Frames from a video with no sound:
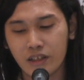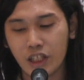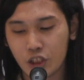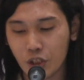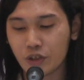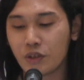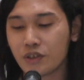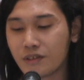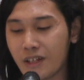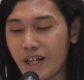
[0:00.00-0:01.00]
they choose to
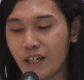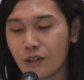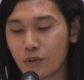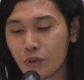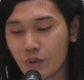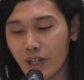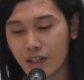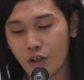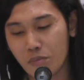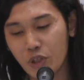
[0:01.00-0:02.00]
stay in
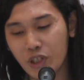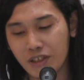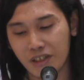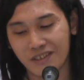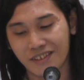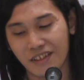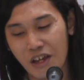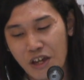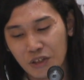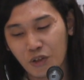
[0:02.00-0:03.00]
rural
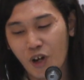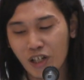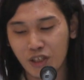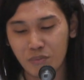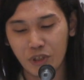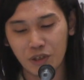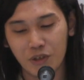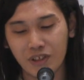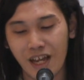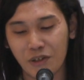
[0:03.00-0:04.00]
communities to contribute
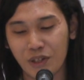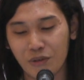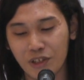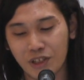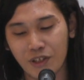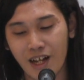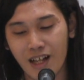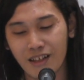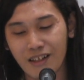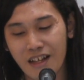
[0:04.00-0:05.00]
to the
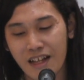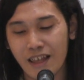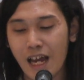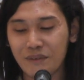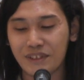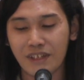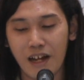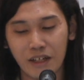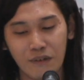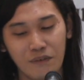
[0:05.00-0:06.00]
agricultural,
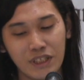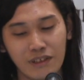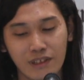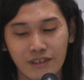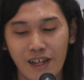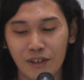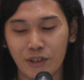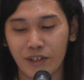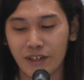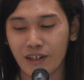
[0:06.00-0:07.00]
livestock, and fisheries
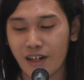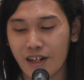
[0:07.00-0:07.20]
sector